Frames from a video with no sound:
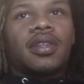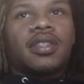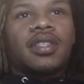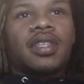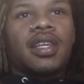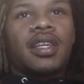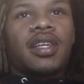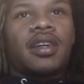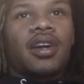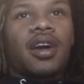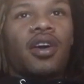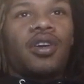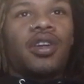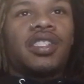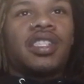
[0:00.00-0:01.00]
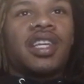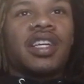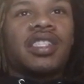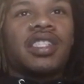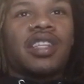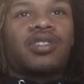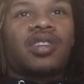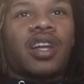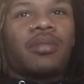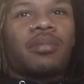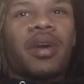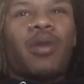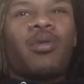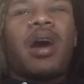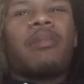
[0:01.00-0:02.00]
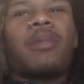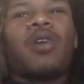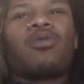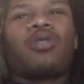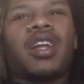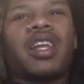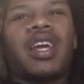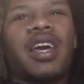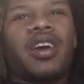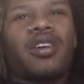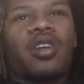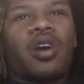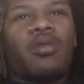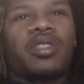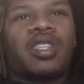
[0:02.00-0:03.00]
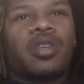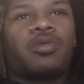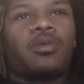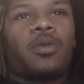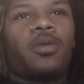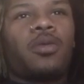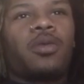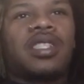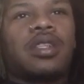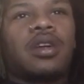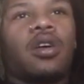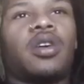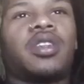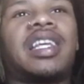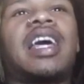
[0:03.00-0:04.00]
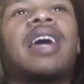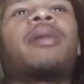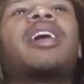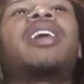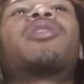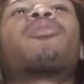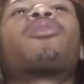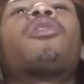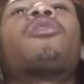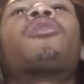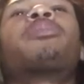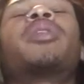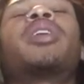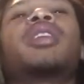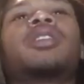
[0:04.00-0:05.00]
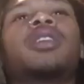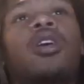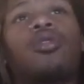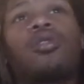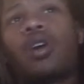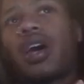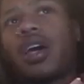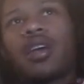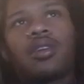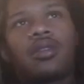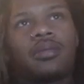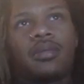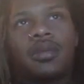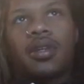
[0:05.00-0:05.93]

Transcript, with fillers: See, oh these niggas they trying. Man, why am I running? Hell no. What's what's? Damn, I hit the wrong bitch. Oh no, I hit him.